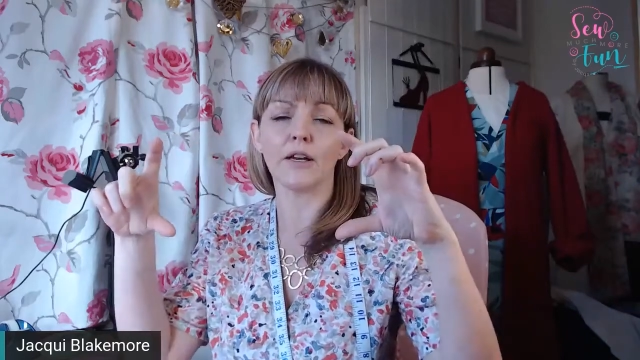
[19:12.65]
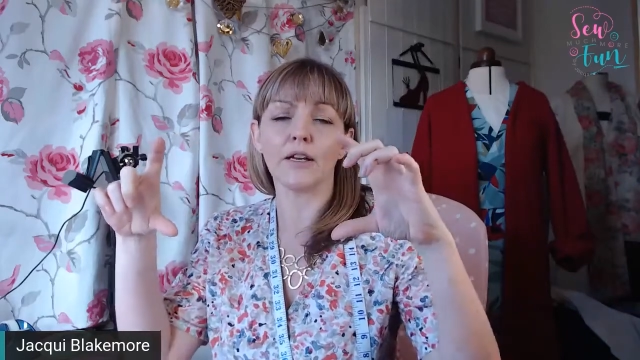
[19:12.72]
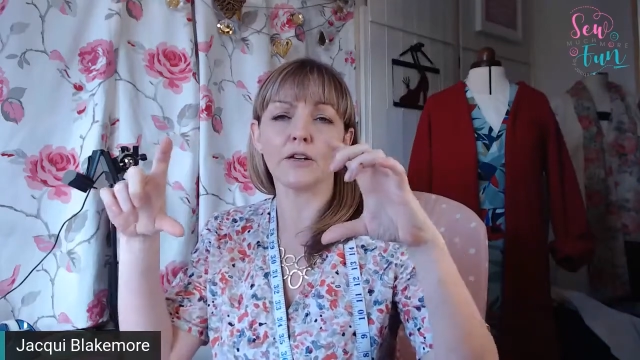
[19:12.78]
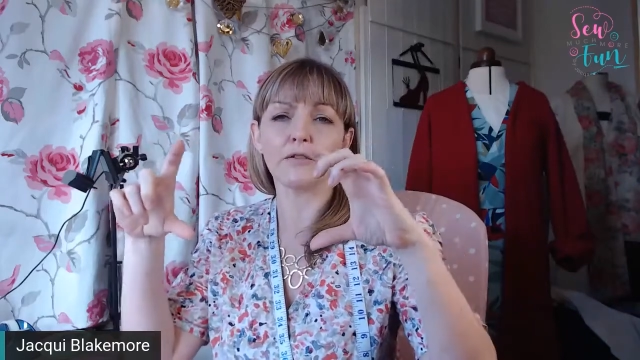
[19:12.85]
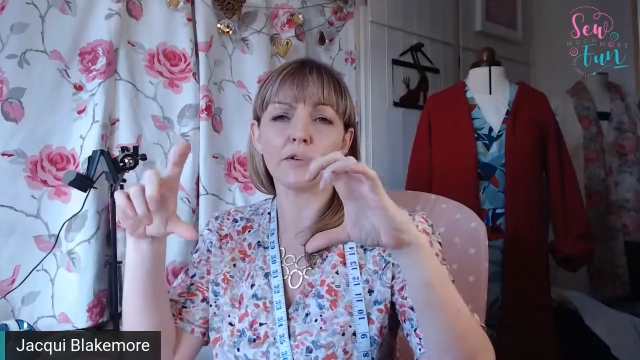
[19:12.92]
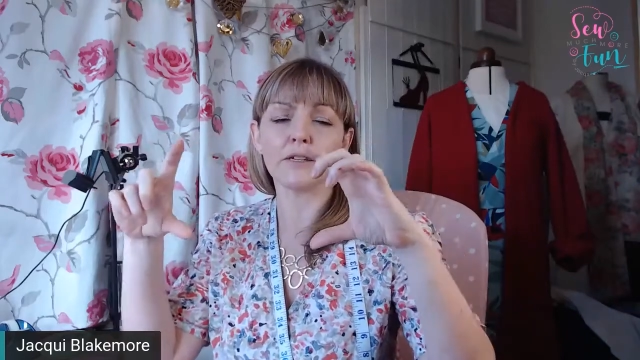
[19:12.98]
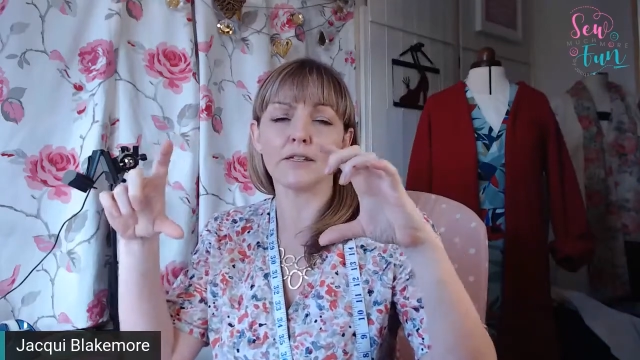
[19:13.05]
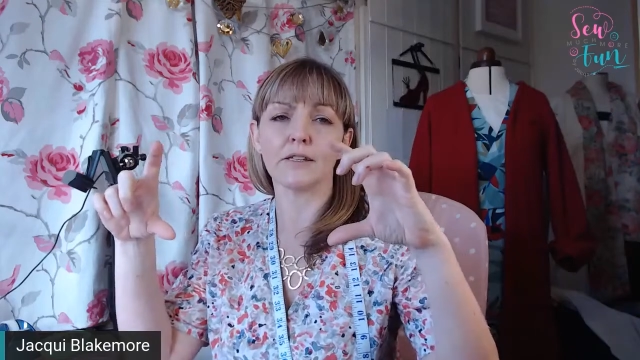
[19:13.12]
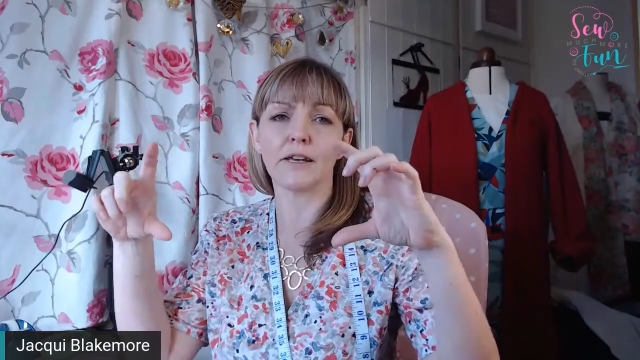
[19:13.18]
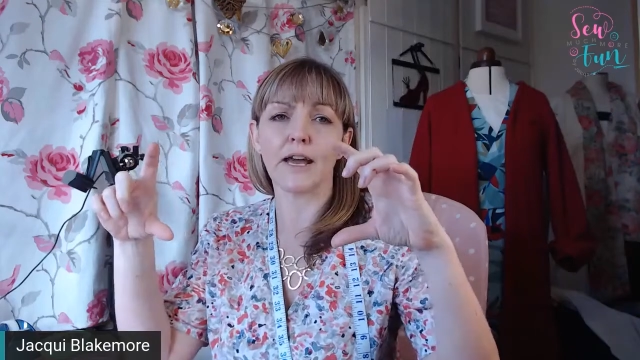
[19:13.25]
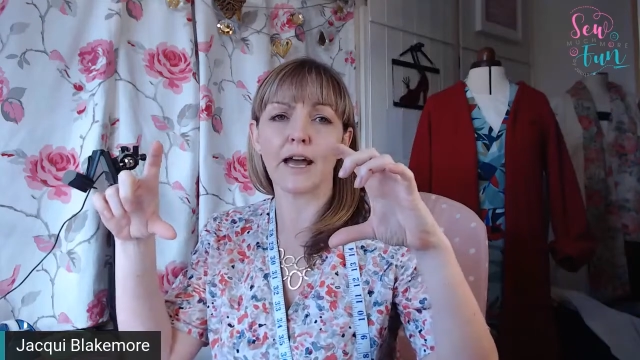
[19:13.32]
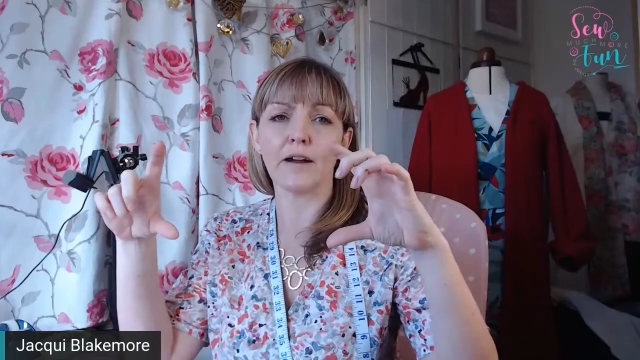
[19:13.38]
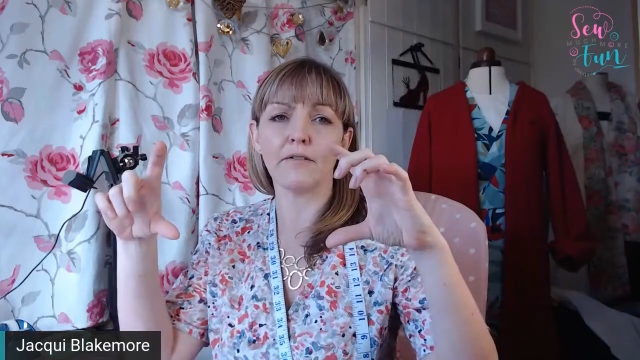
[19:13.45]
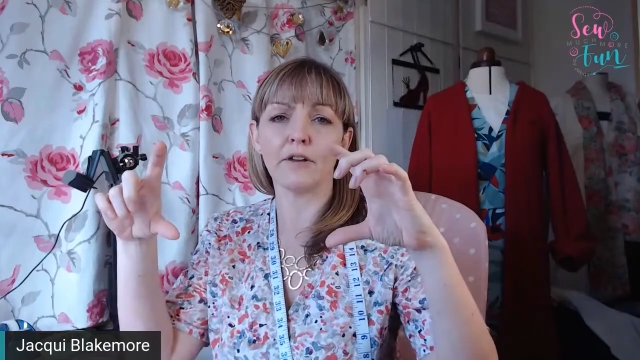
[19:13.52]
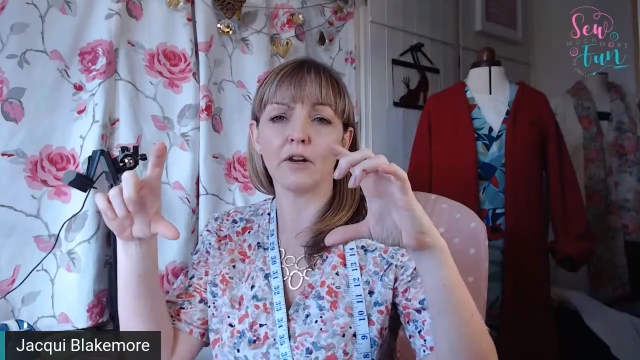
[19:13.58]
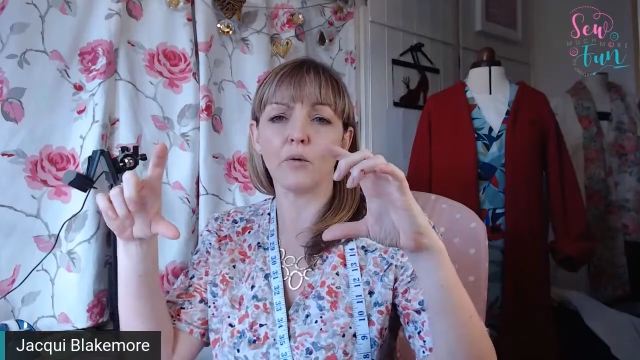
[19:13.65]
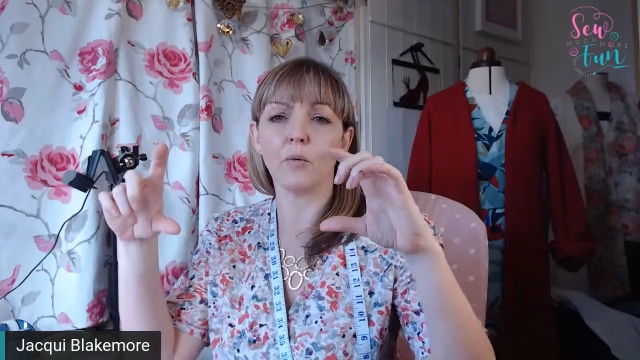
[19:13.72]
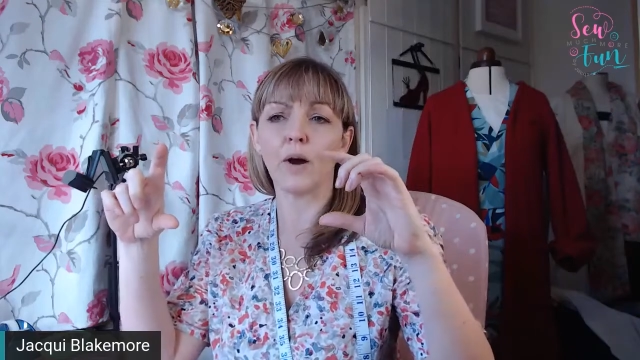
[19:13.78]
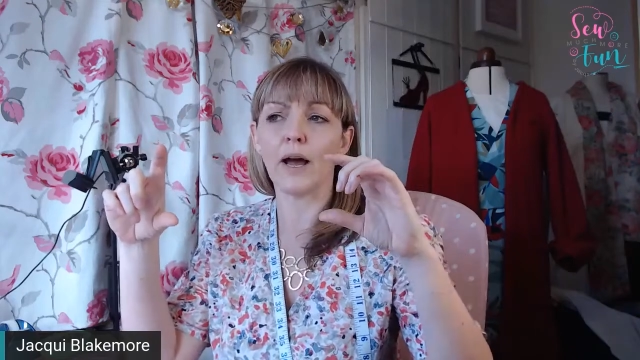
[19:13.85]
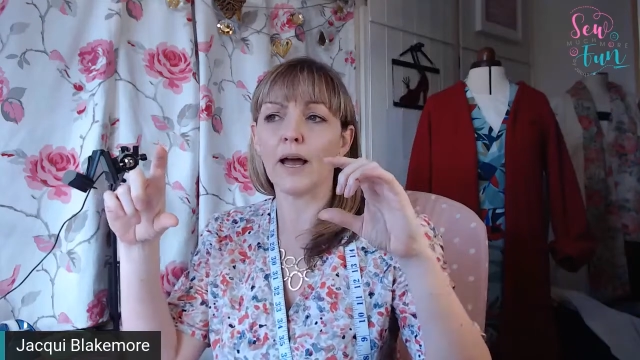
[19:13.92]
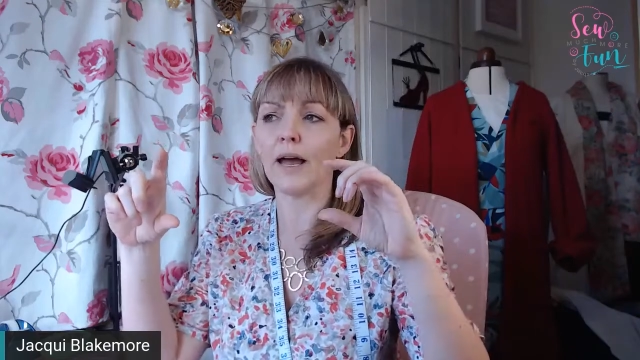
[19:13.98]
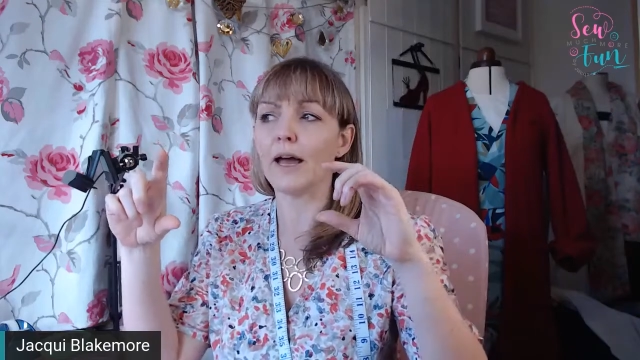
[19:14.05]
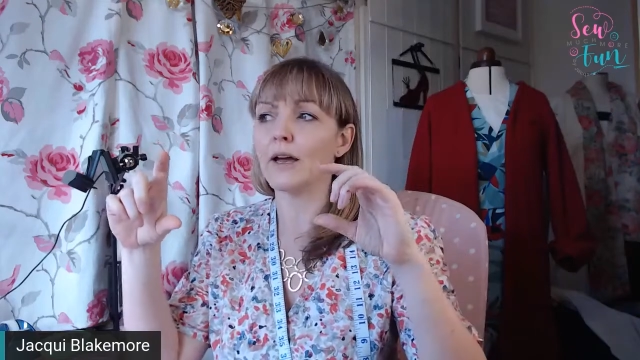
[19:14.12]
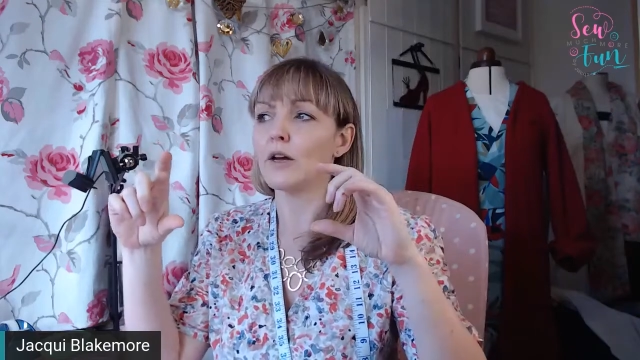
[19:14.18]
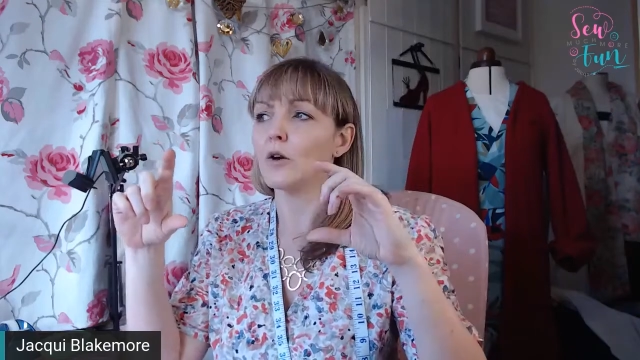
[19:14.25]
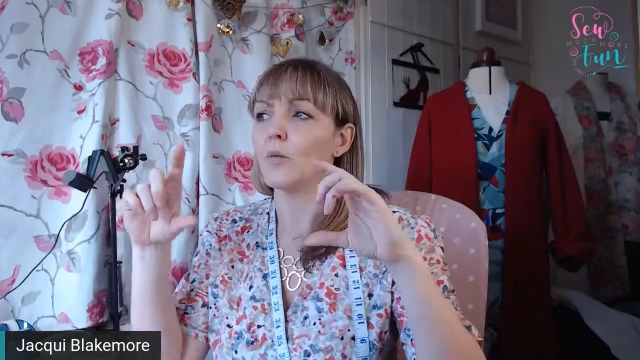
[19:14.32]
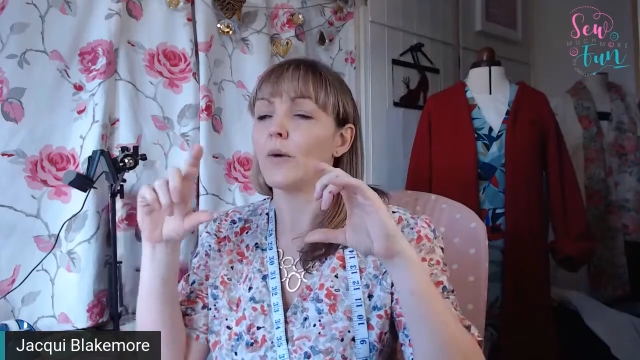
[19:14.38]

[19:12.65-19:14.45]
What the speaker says: and increase the area where